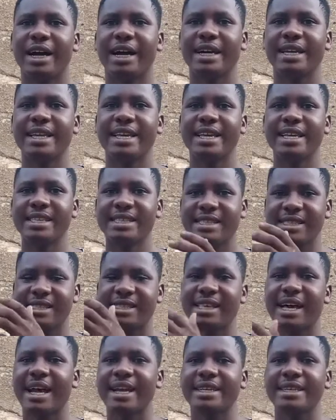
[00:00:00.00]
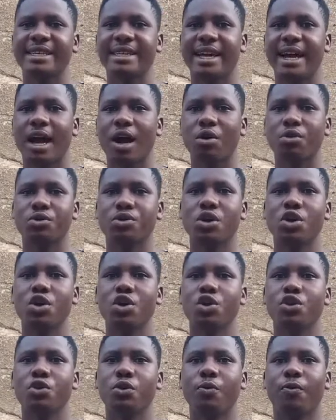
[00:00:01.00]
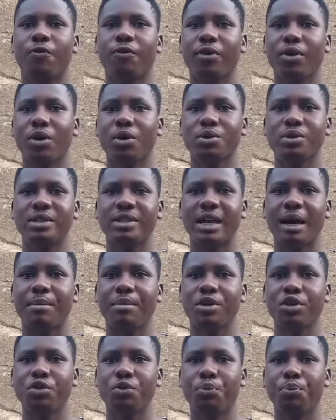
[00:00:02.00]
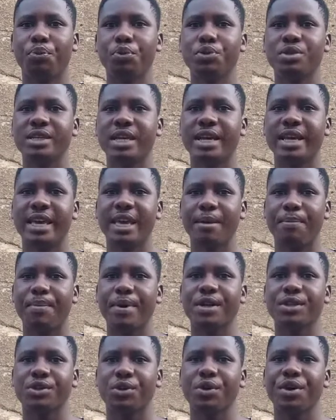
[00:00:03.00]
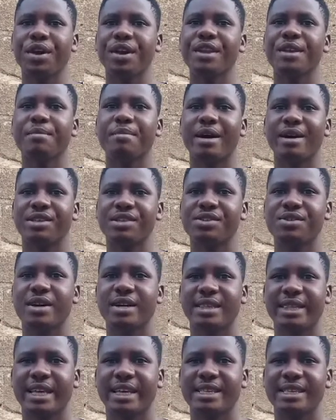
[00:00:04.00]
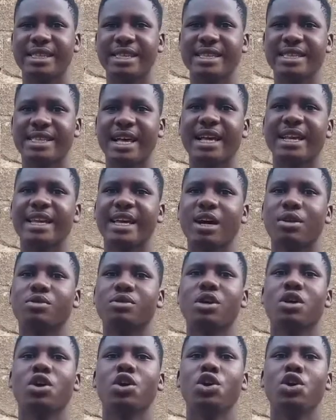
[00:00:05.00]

and inside the house you you put a carpet or any material things inside the house,